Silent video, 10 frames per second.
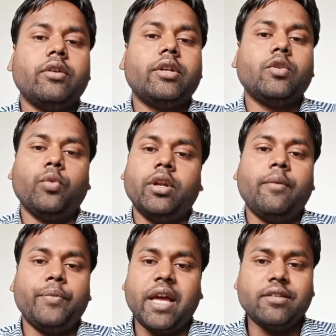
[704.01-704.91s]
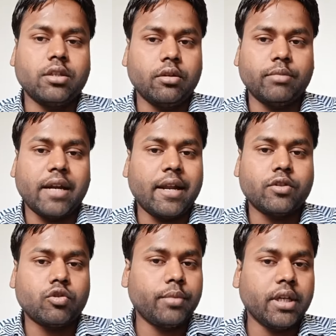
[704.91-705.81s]
return one, as that
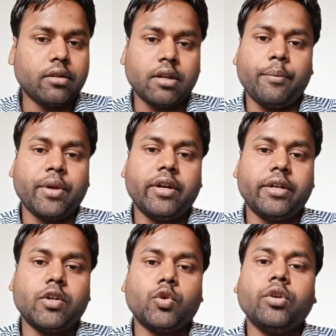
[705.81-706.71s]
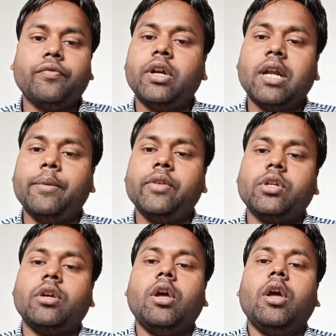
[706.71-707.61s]
has to be credited to refund
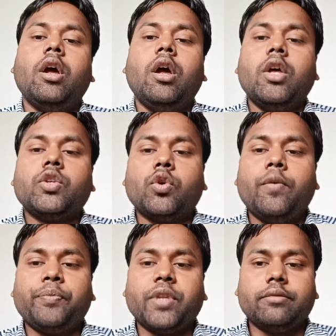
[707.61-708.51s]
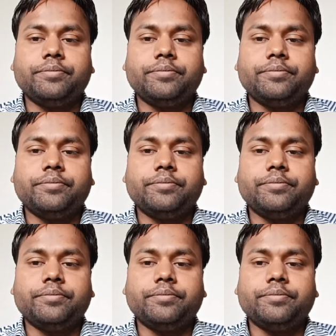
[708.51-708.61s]
liability. So,